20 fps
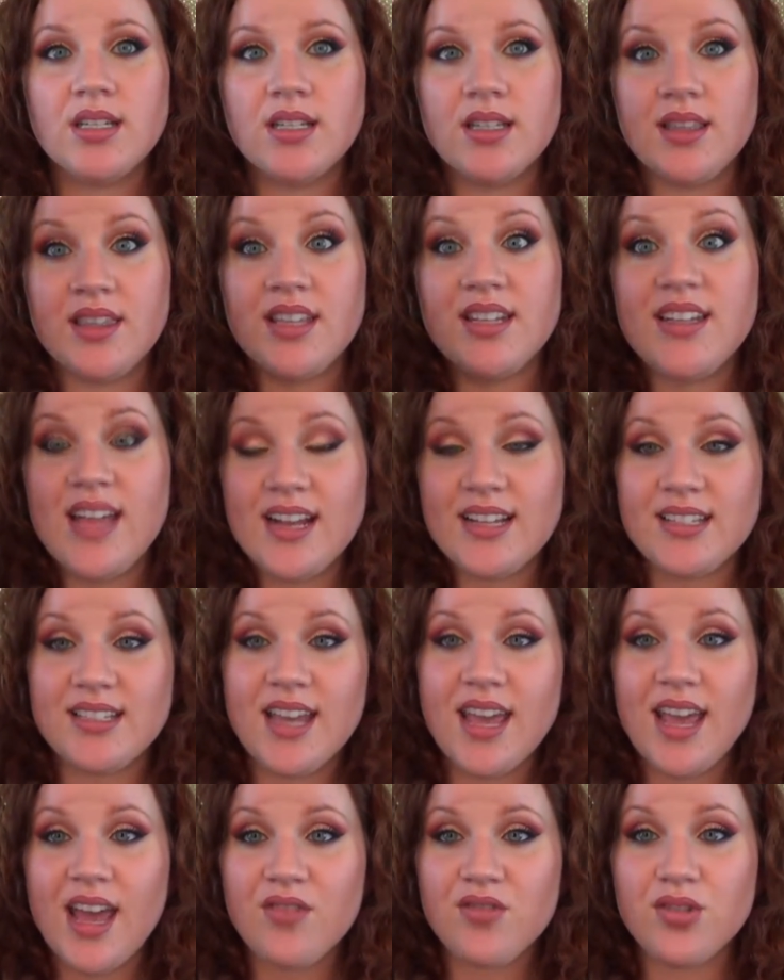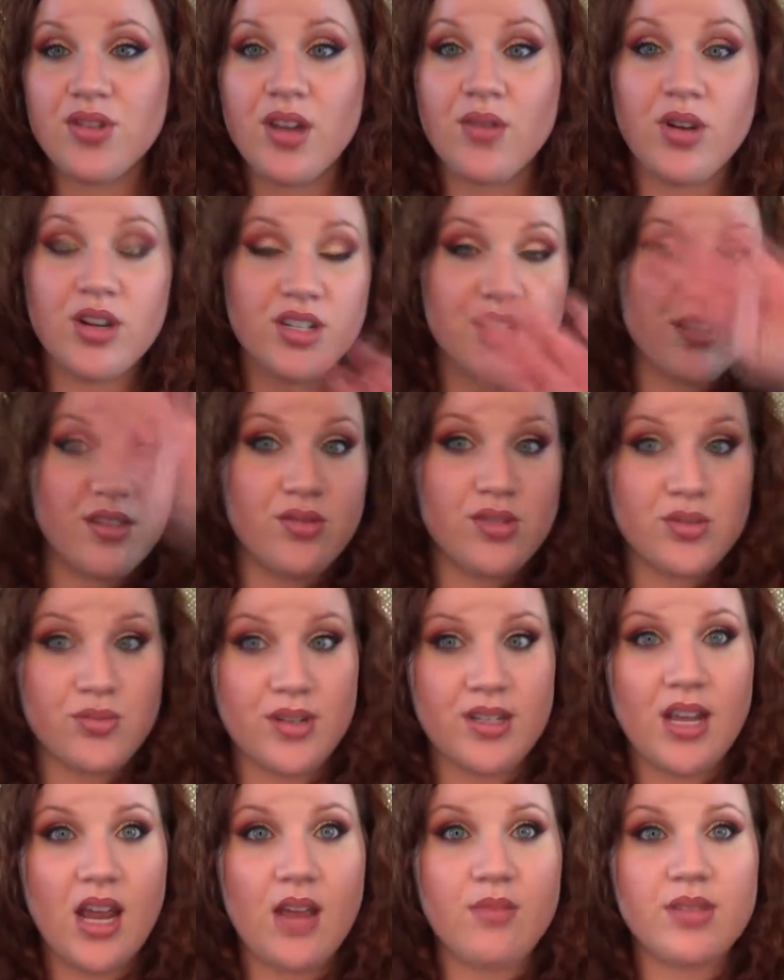the next day after I washed it those
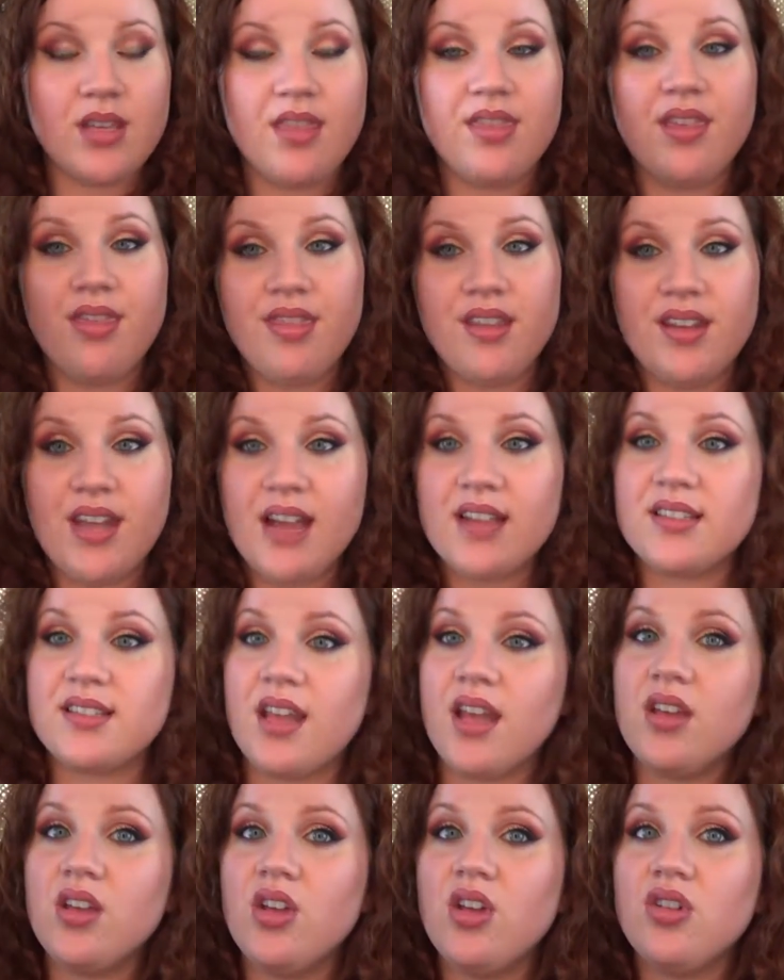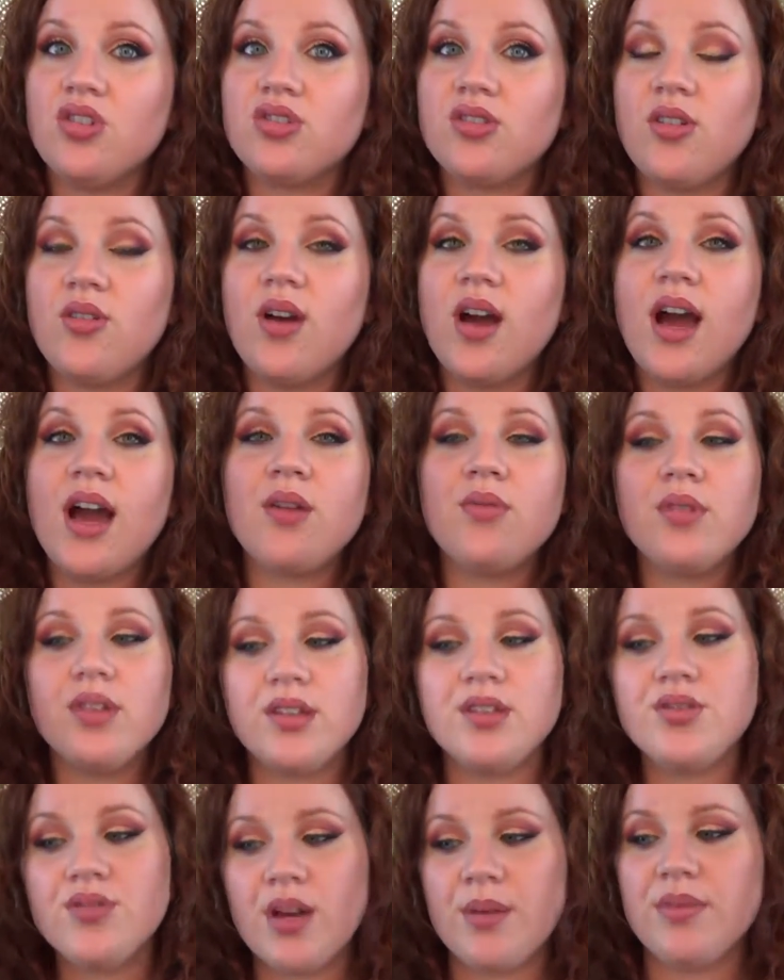3 times, and then the next day. So I
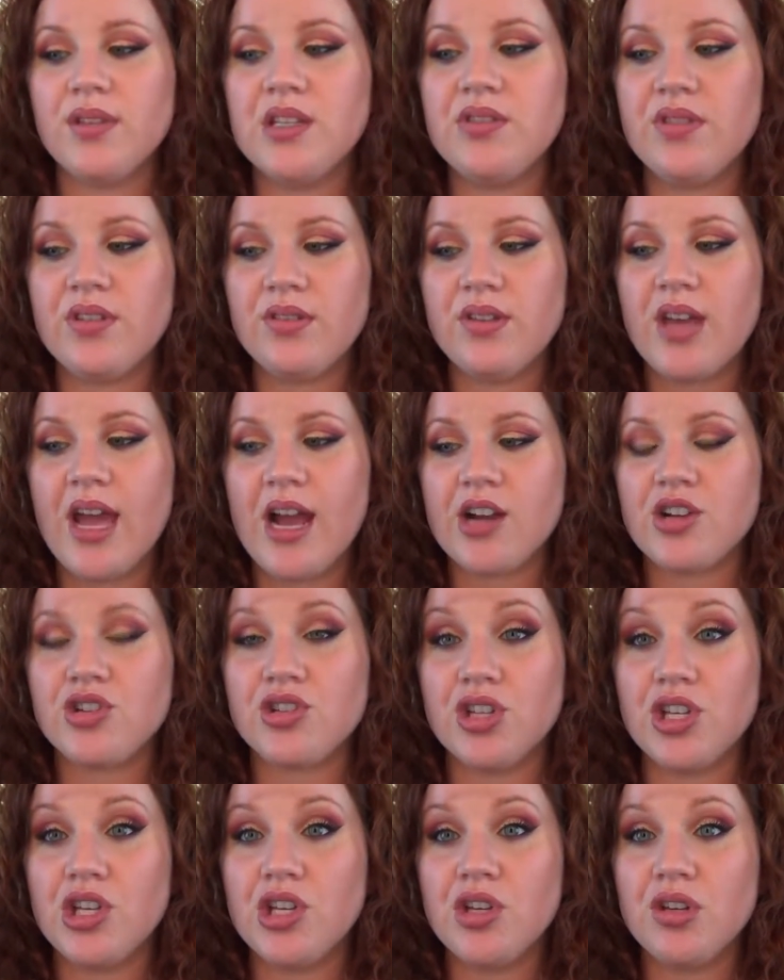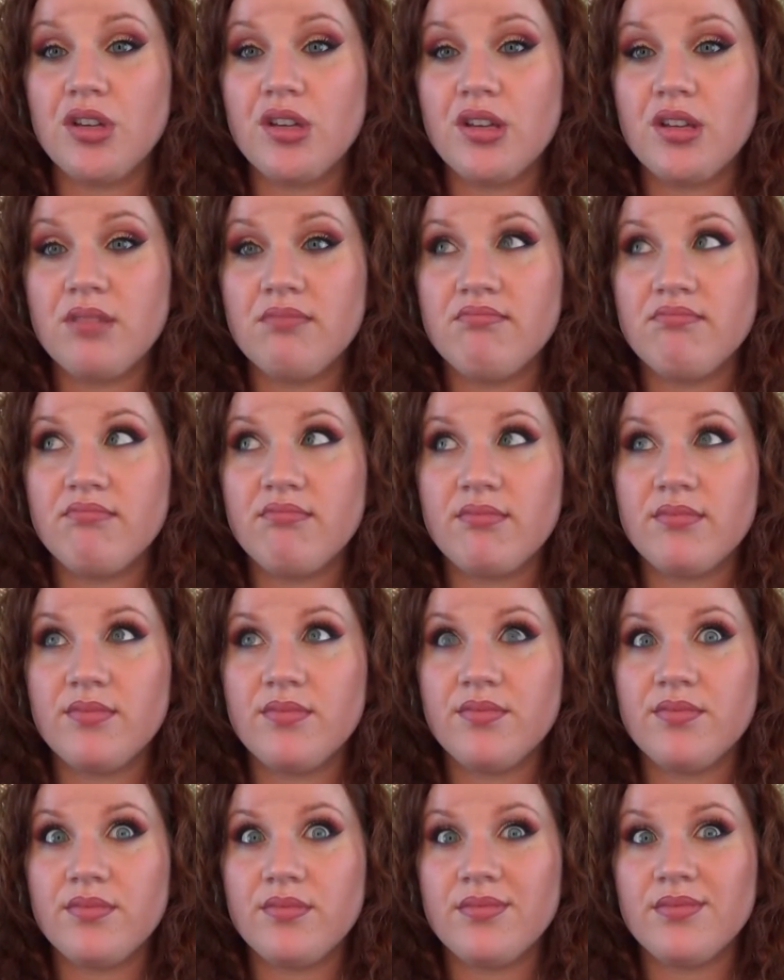really do not believe it actually
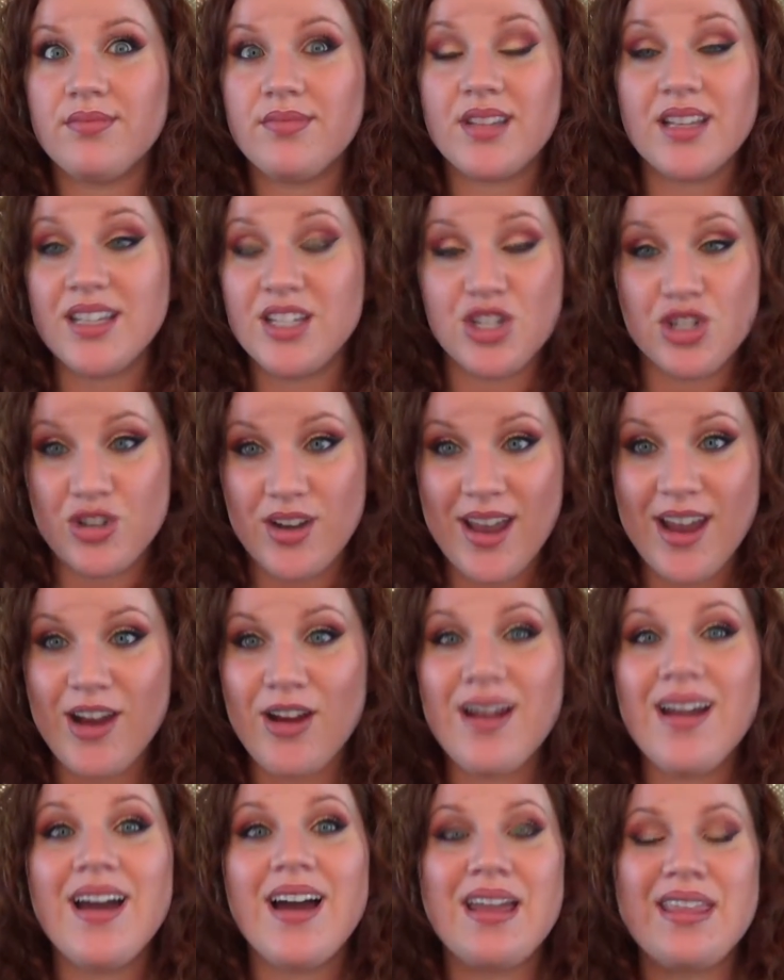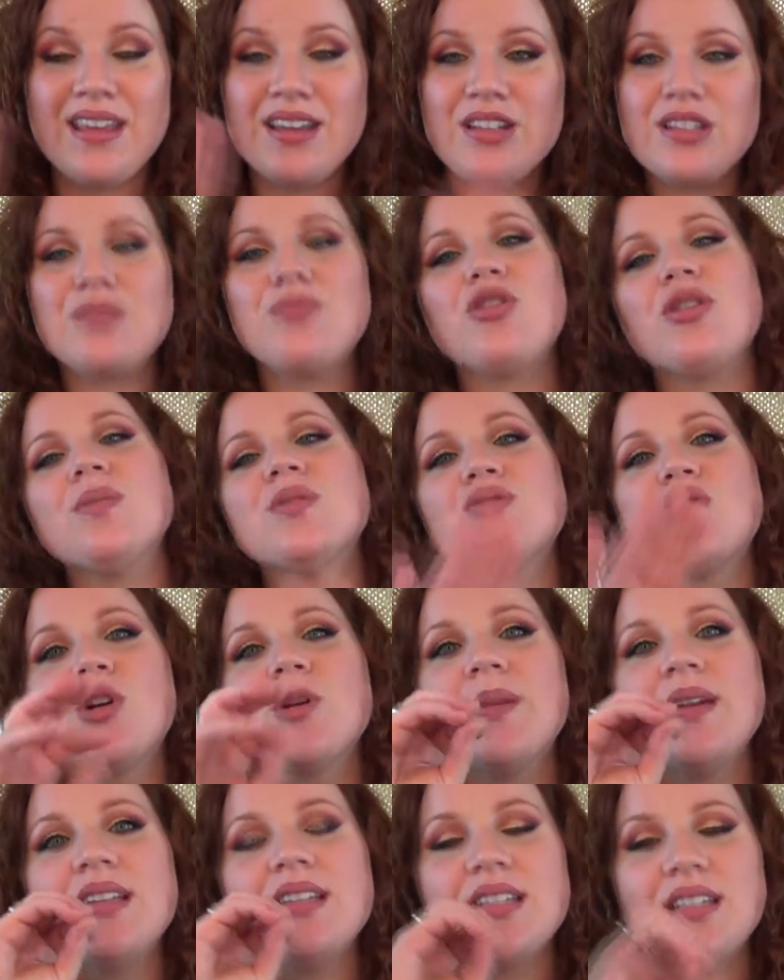cleans your hair. I think it is more
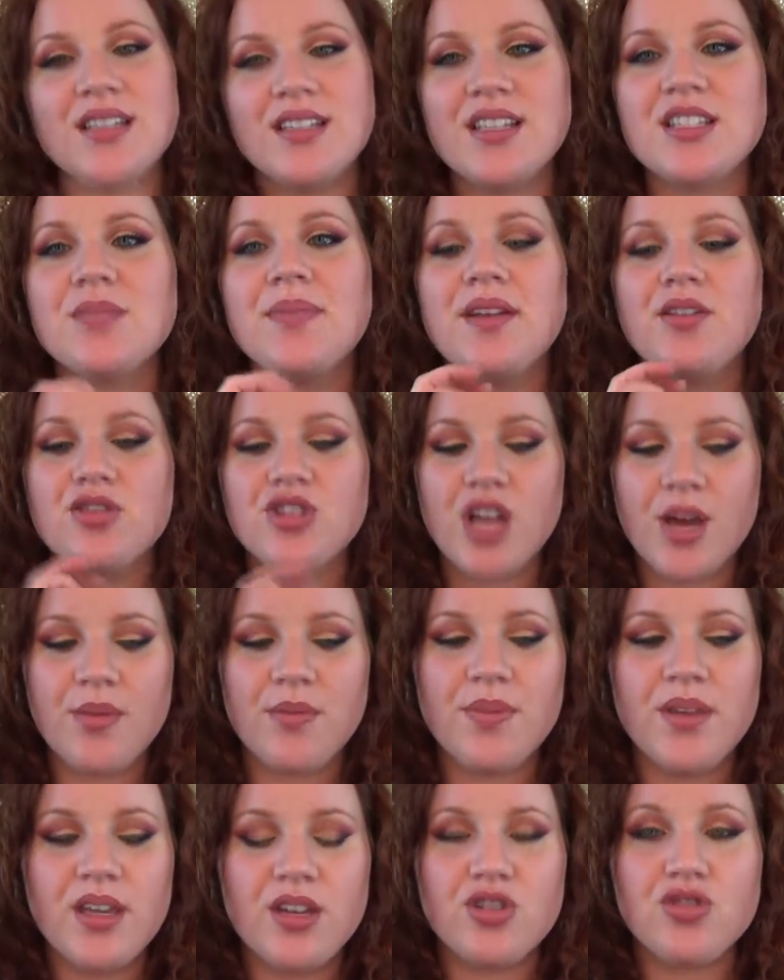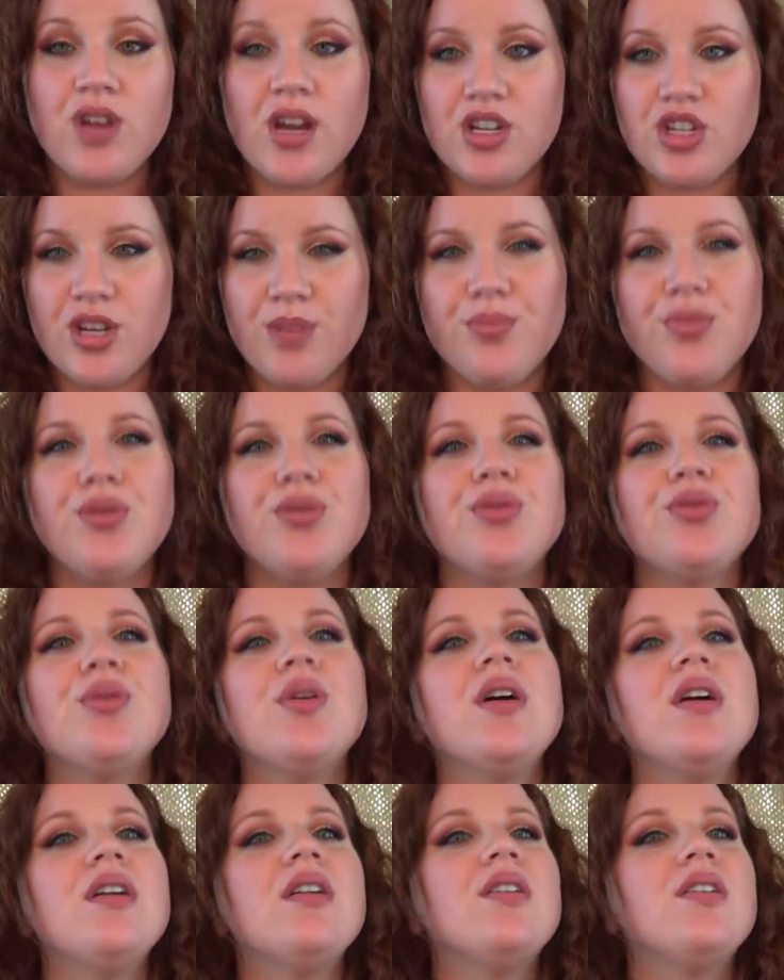absorbent and it does a better job at being a dry shampoo,
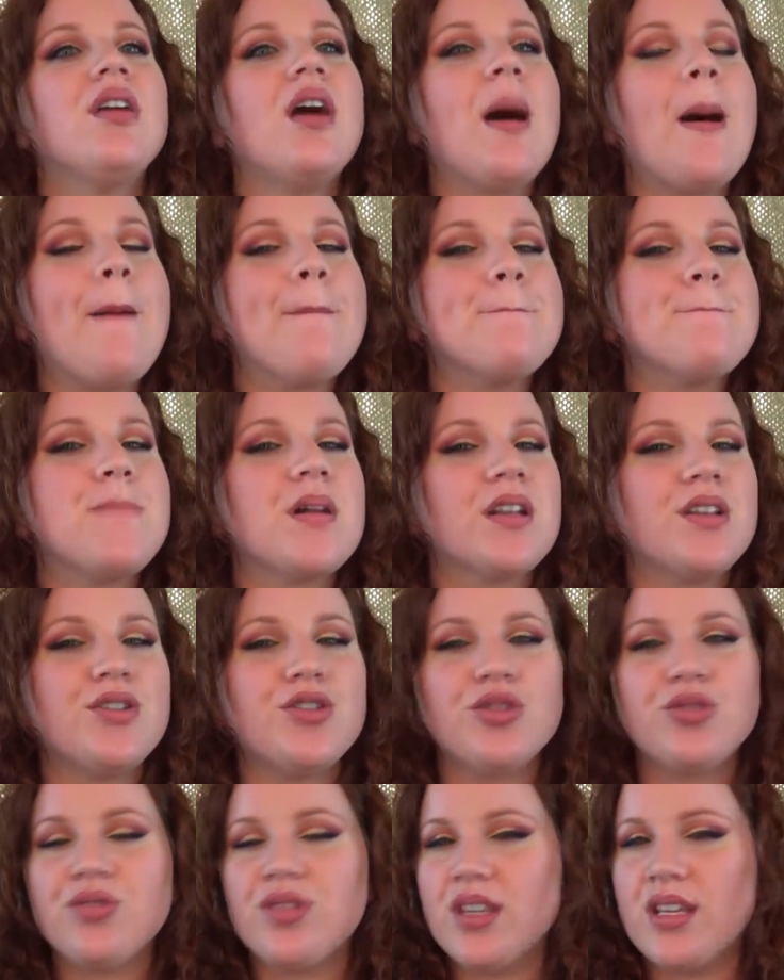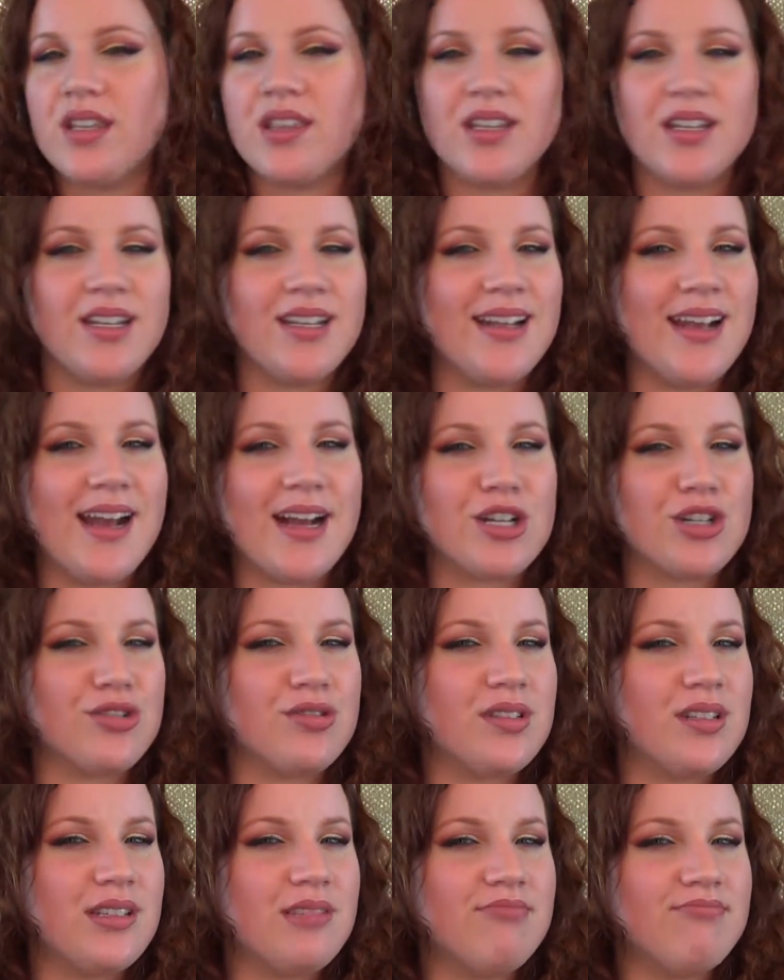but I don't think that it
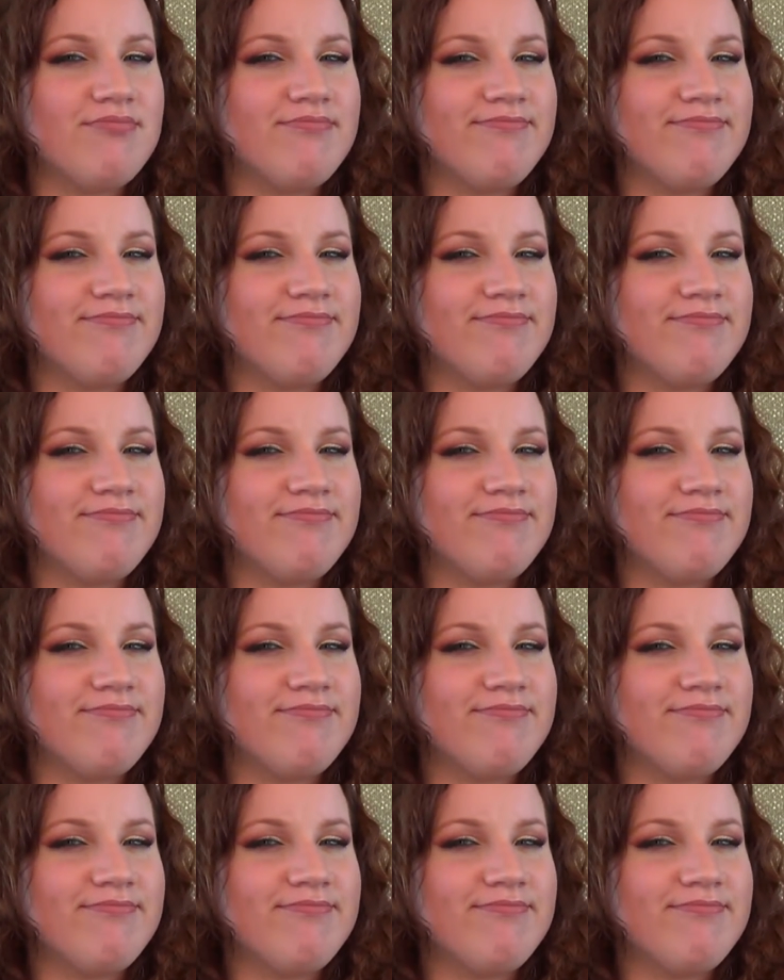actually